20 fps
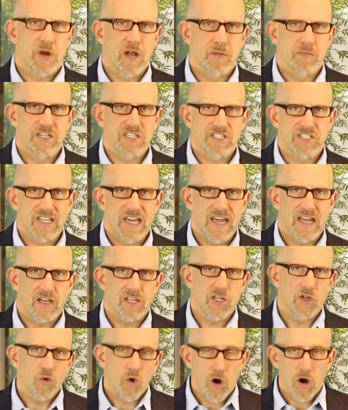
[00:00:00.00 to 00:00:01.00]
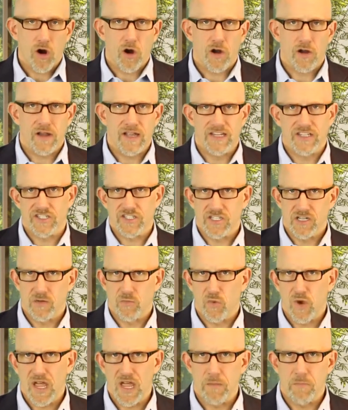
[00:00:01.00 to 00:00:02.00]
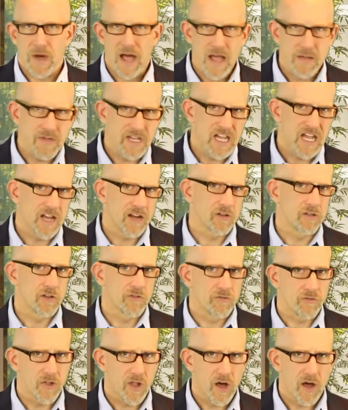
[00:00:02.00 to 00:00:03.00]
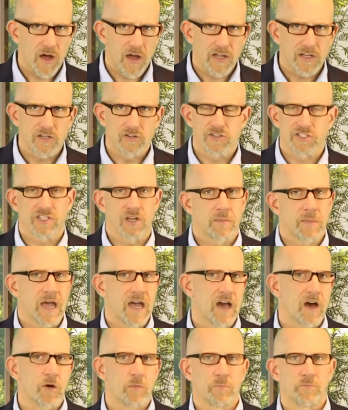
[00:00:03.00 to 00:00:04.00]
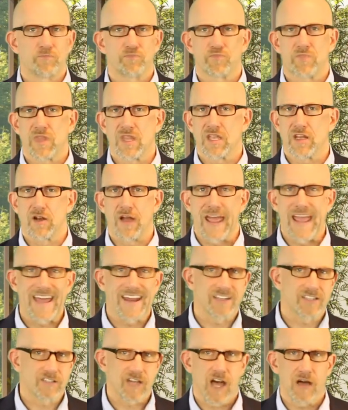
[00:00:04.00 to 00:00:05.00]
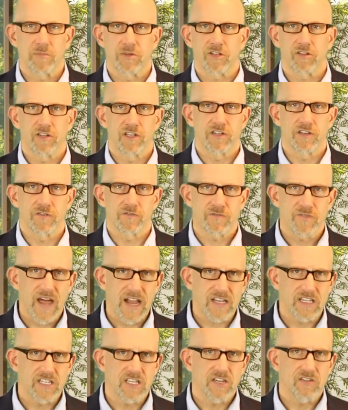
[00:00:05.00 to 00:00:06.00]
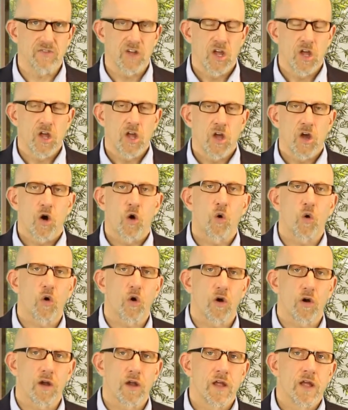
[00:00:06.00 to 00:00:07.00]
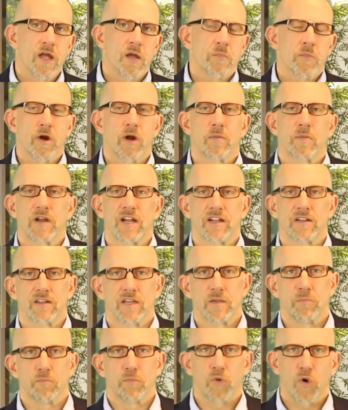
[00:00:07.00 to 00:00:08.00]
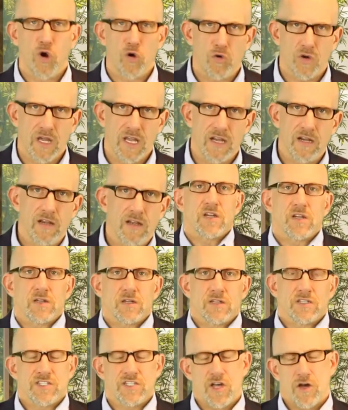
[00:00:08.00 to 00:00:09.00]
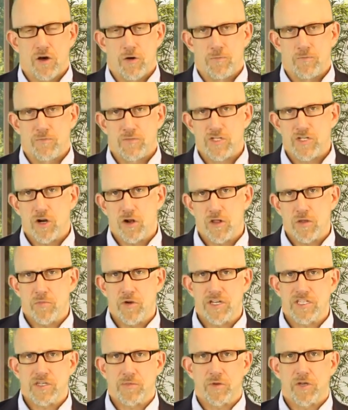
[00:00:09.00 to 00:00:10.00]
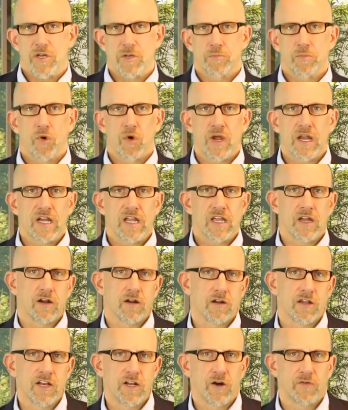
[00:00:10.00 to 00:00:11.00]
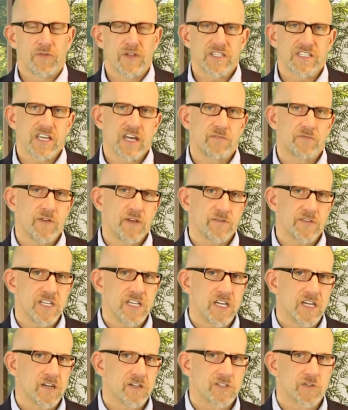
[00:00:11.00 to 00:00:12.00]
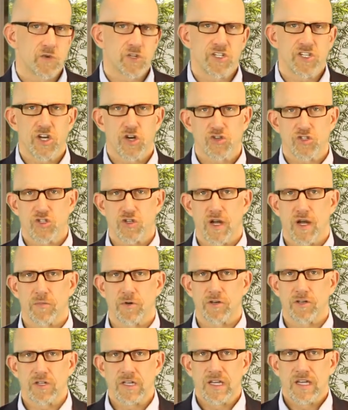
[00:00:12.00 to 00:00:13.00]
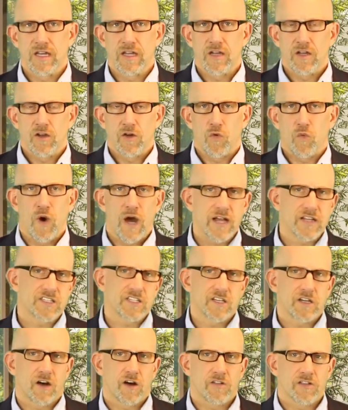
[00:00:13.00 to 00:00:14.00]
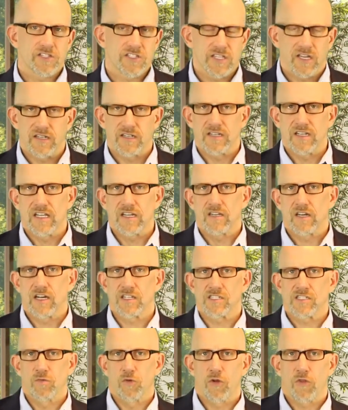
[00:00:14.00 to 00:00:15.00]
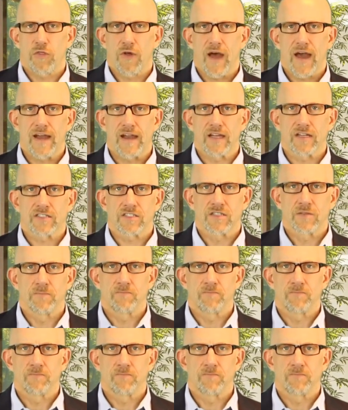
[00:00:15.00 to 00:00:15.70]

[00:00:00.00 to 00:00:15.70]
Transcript: premise that you are in some way biomechanically flawed, you're somehow, you know, anatomically defective or permanently broken. So, Charlie brings up a good point here. You know, if he's had 50 years with no trouble, why does he all of a sudden need custom orthotics?